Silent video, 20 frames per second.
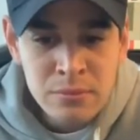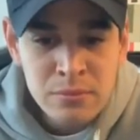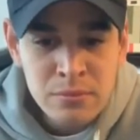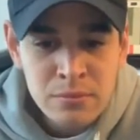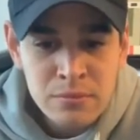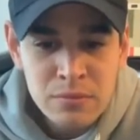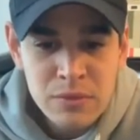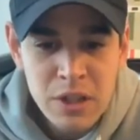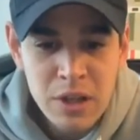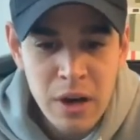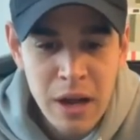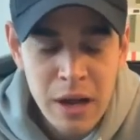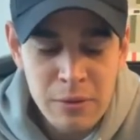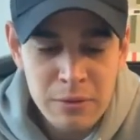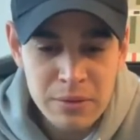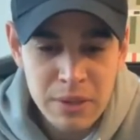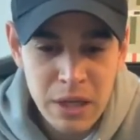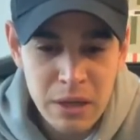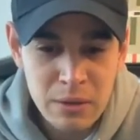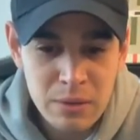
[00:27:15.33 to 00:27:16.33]

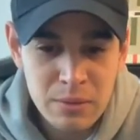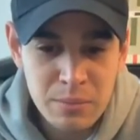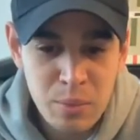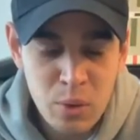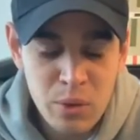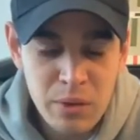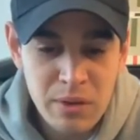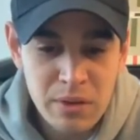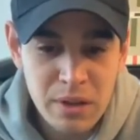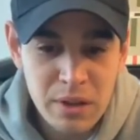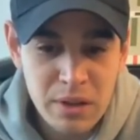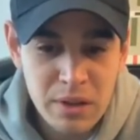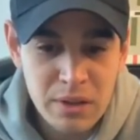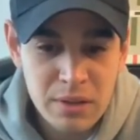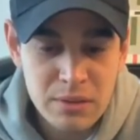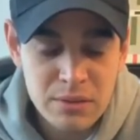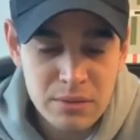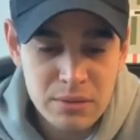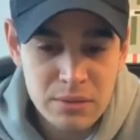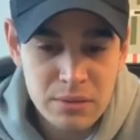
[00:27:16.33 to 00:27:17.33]
how important they are
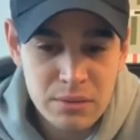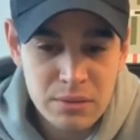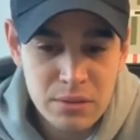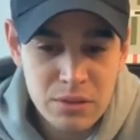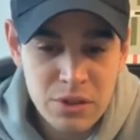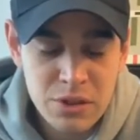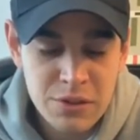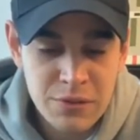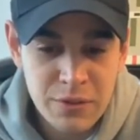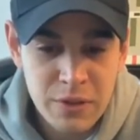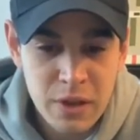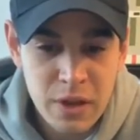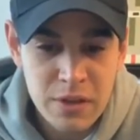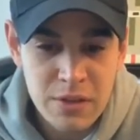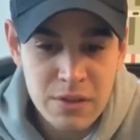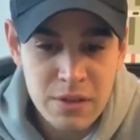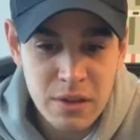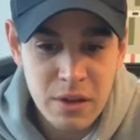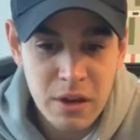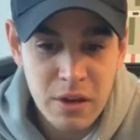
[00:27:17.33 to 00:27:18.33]
just for us
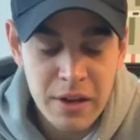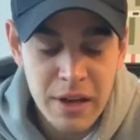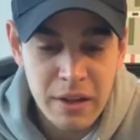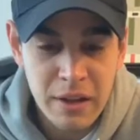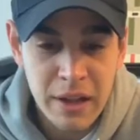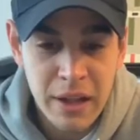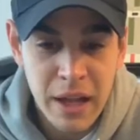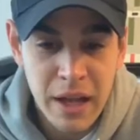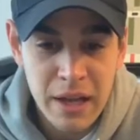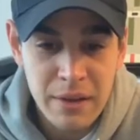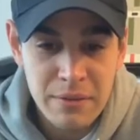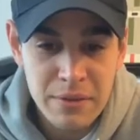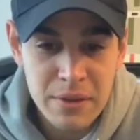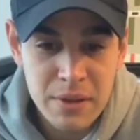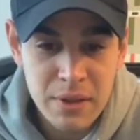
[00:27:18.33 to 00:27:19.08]
in our daily lives.